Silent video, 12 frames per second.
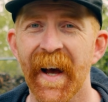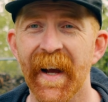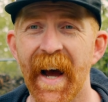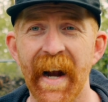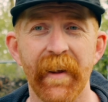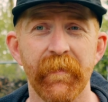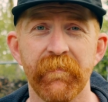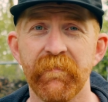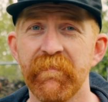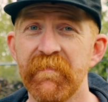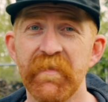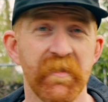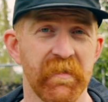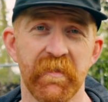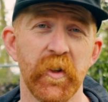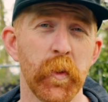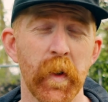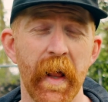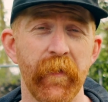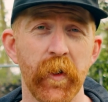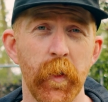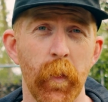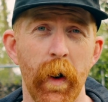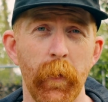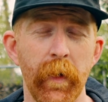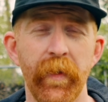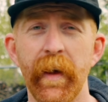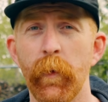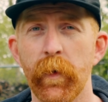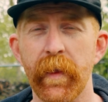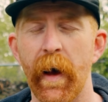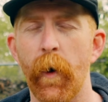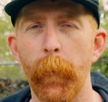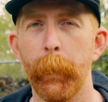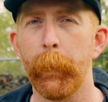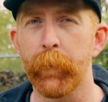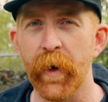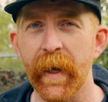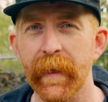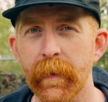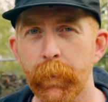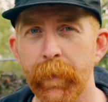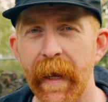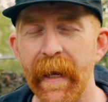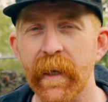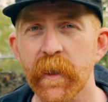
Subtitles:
kind of do whatever you want with it without breaking the bank.